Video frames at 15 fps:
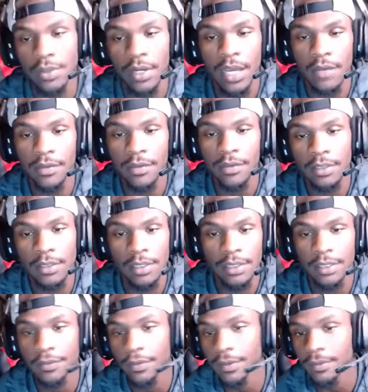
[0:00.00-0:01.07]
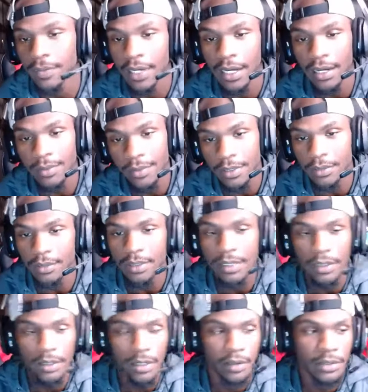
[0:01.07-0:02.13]
we'll have a different vibe, and
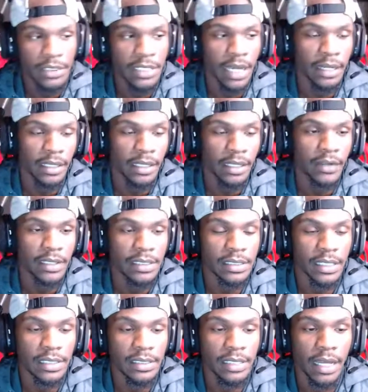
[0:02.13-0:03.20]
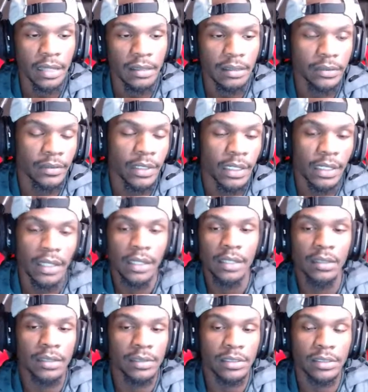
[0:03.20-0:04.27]
just kind of give us insight of
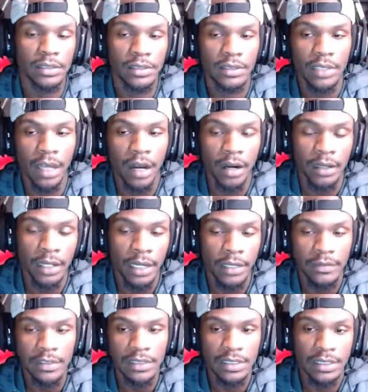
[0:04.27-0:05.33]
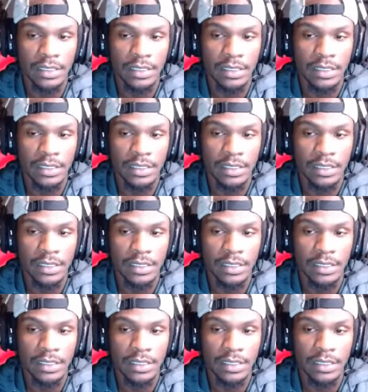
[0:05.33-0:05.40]
this is our life, this is